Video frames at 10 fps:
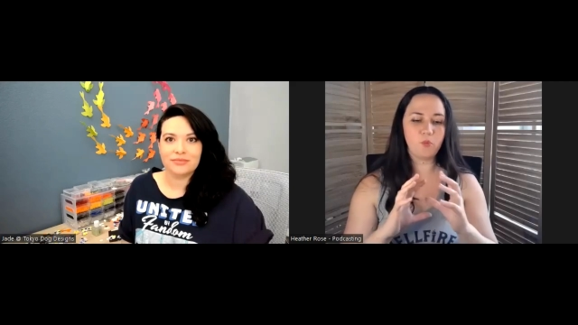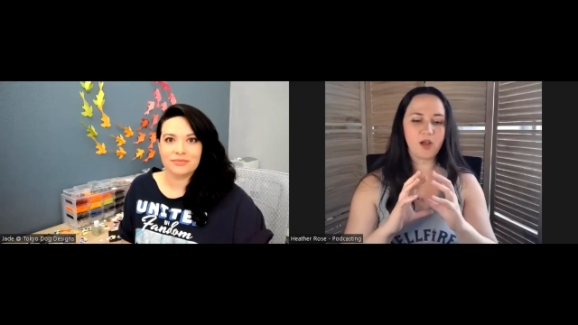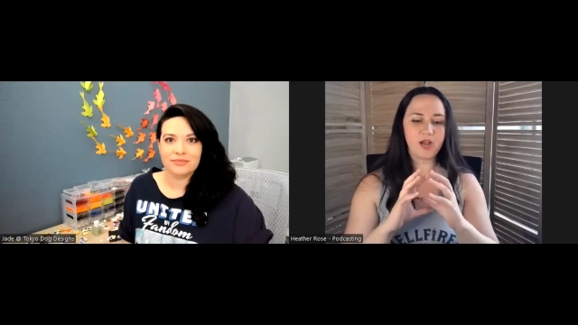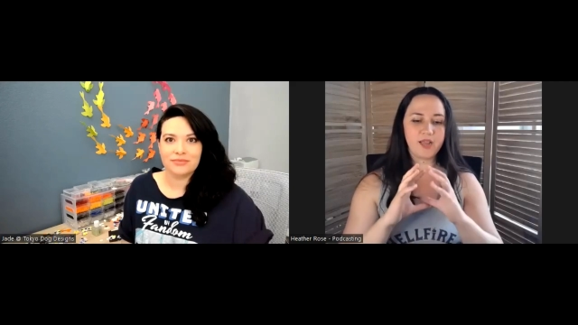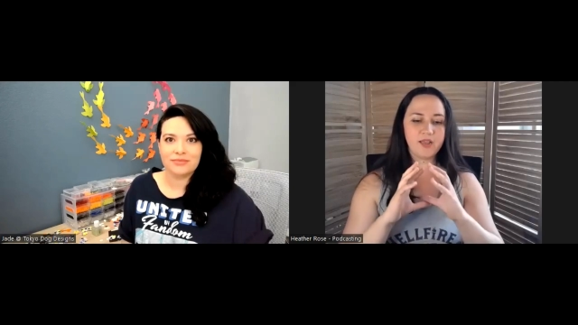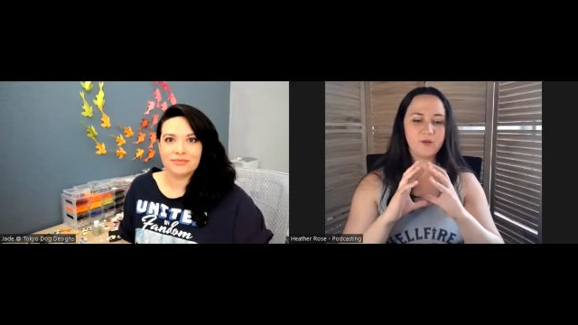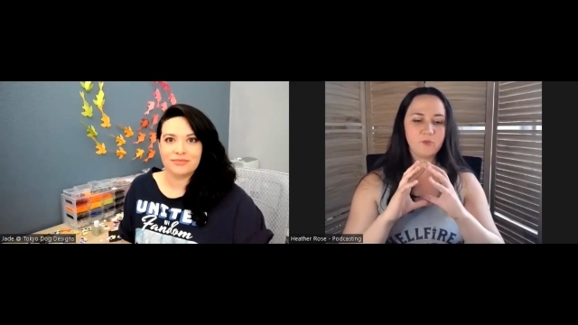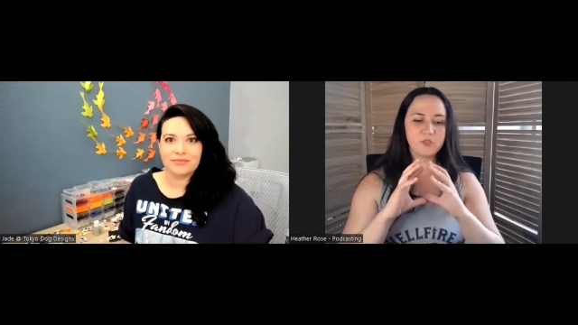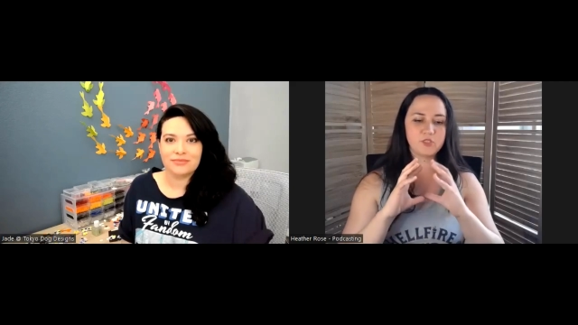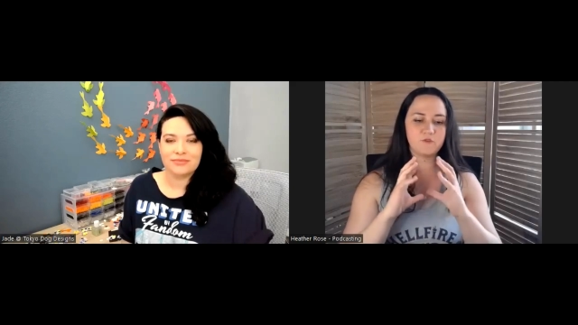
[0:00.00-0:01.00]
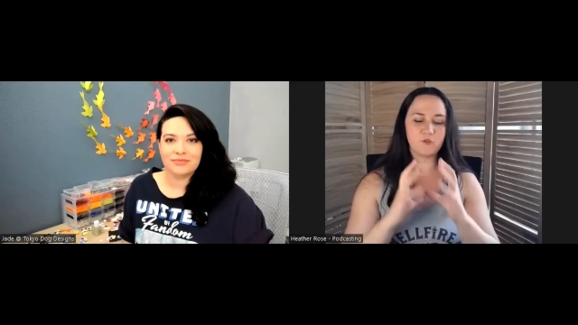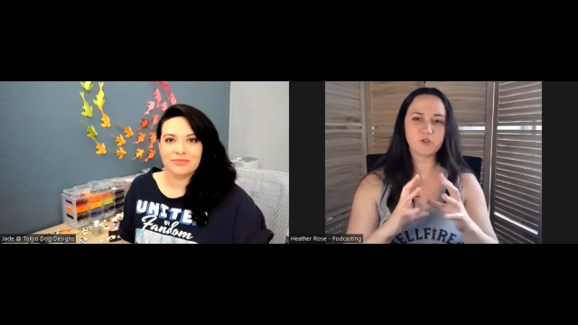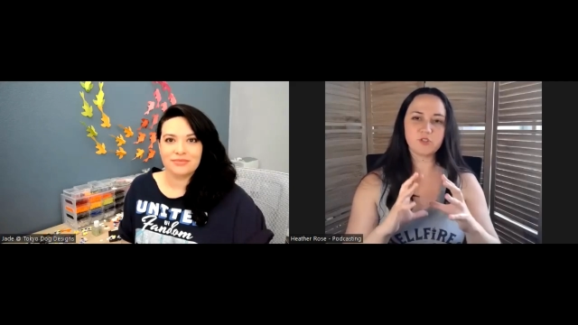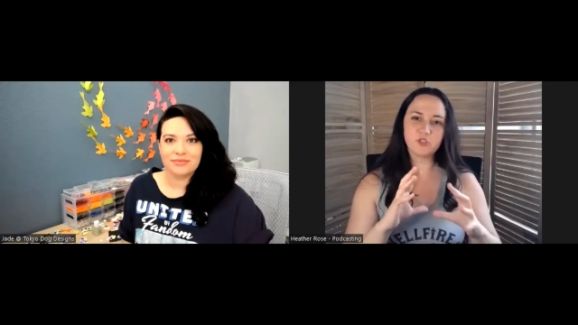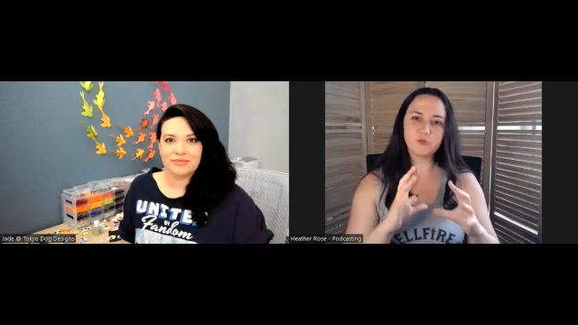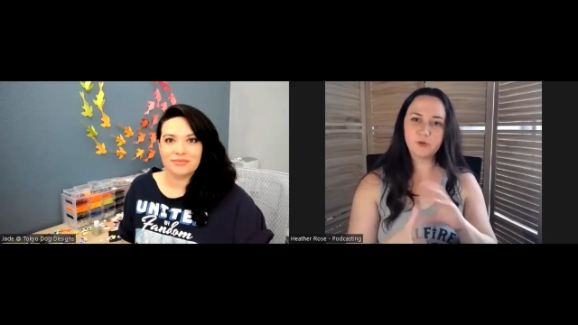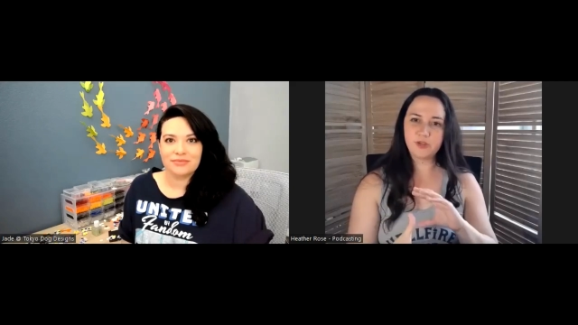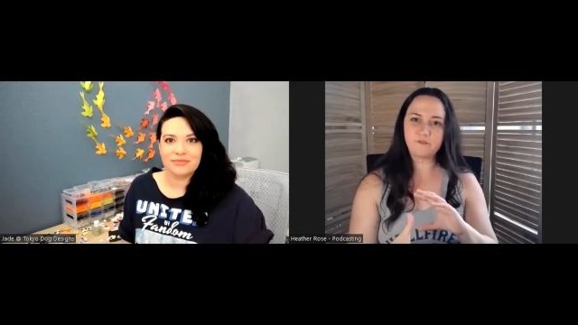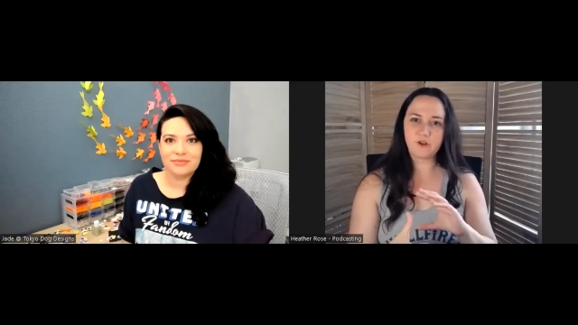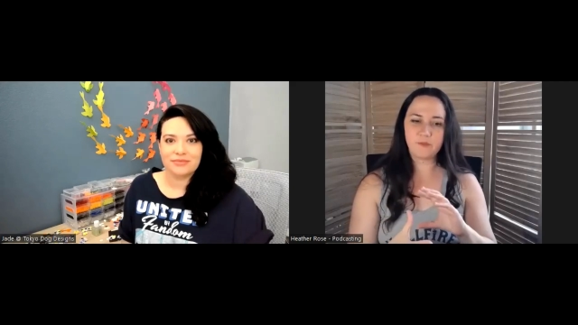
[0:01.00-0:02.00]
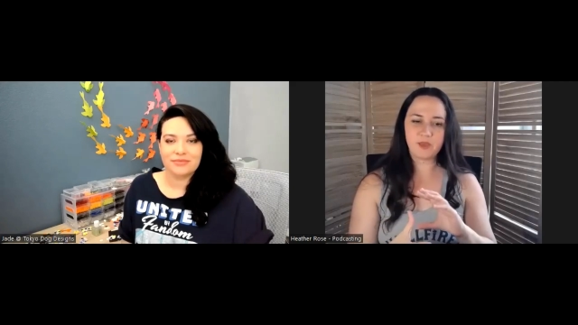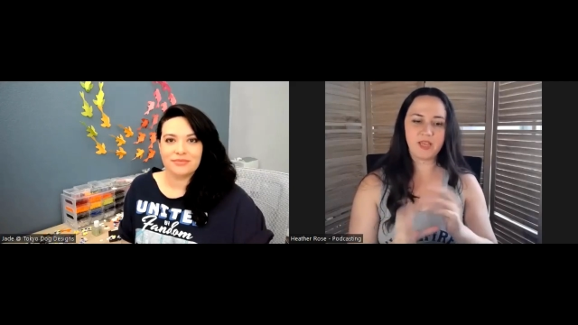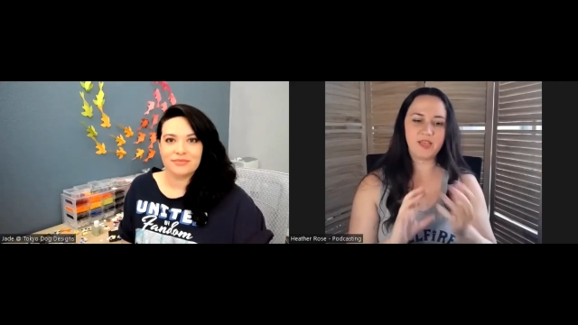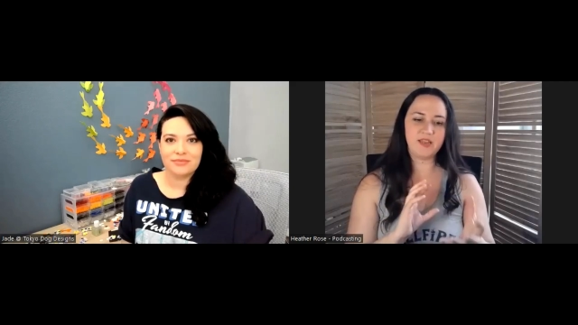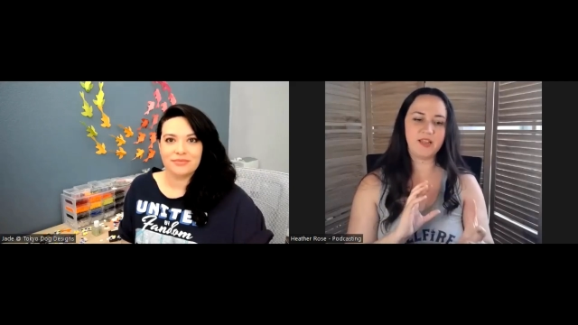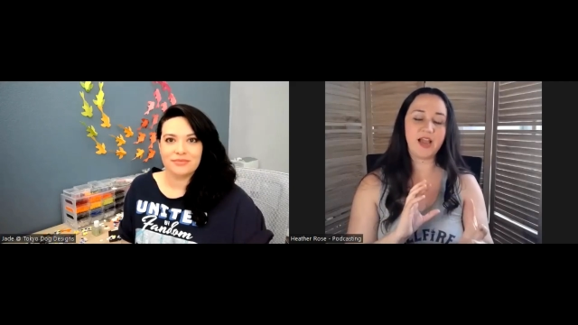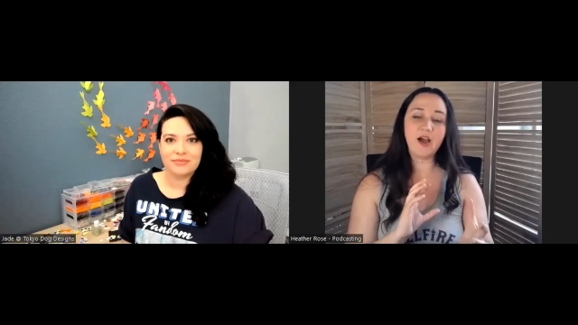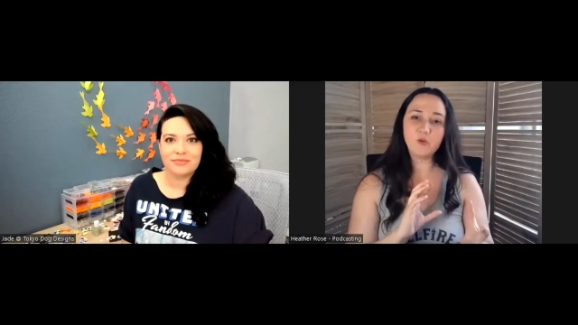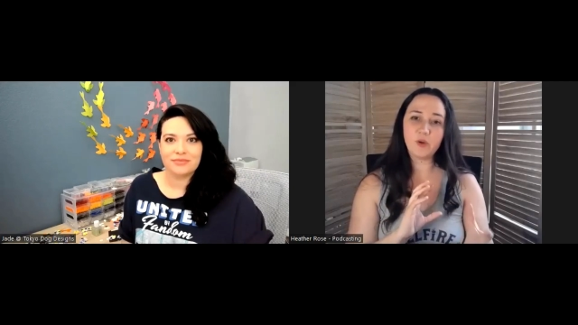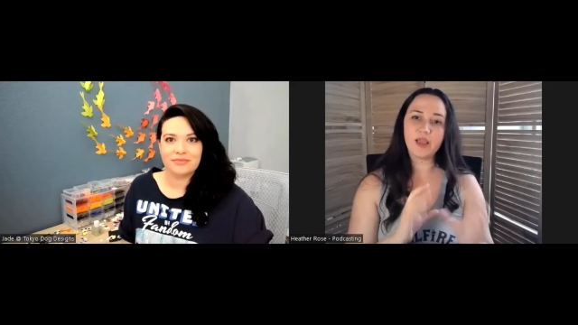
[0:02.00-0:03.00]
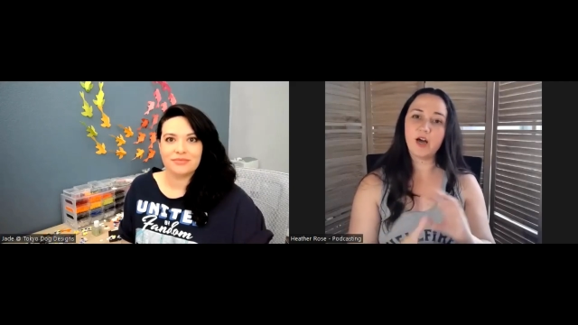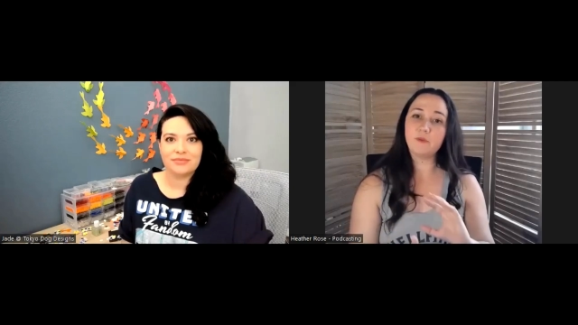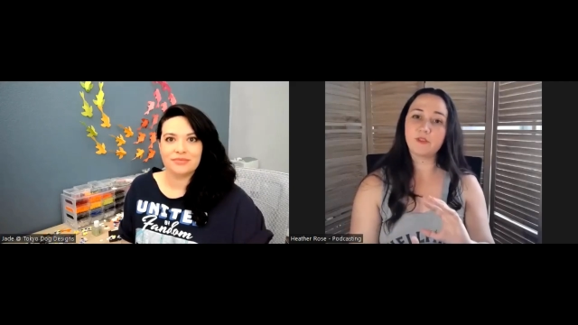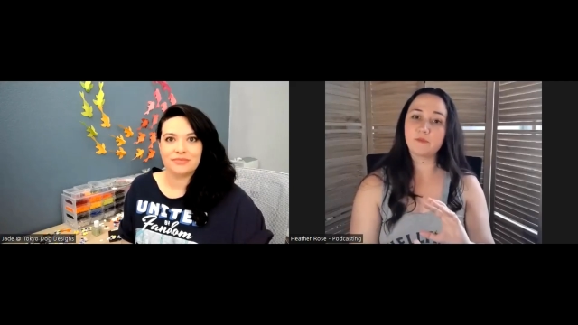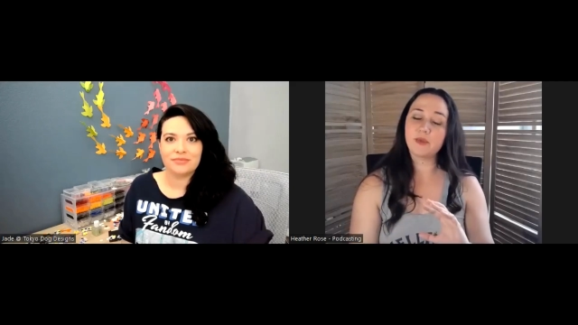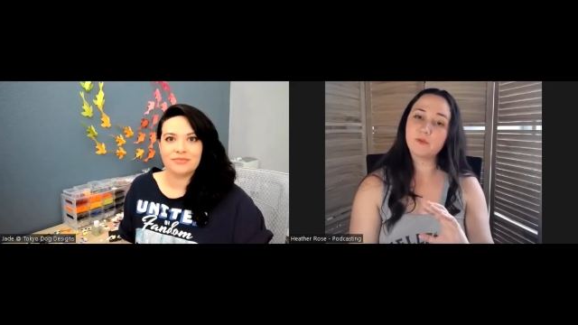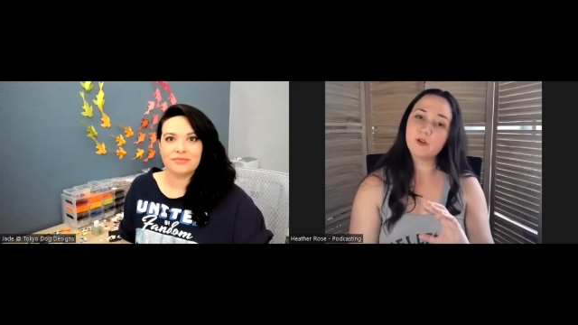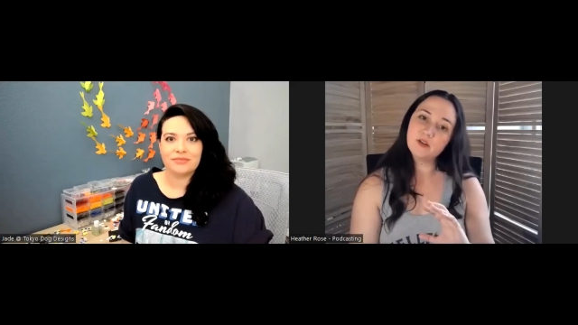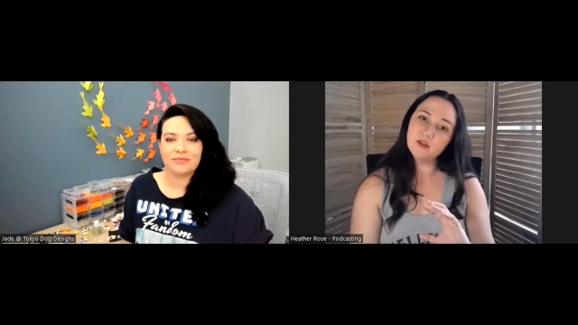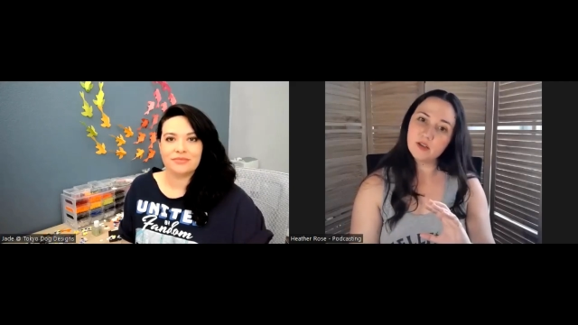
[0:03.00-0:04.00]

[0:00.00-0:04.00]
Speaker 1: I was forced to reframe it in, how do I help other people?